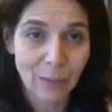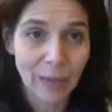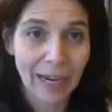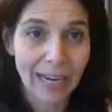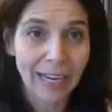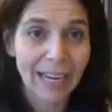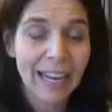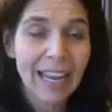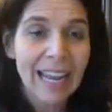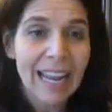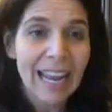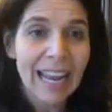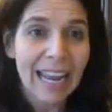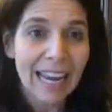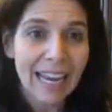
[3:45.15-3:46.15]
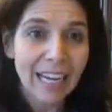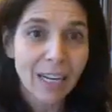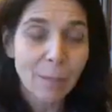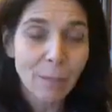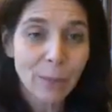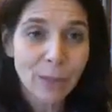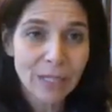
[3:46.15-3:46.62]
right,
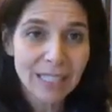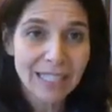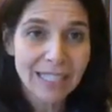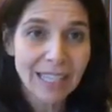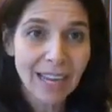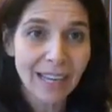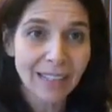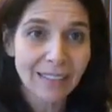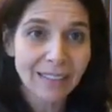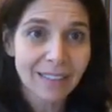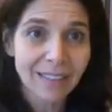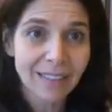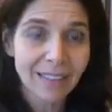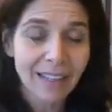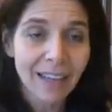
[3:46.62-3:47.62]
80%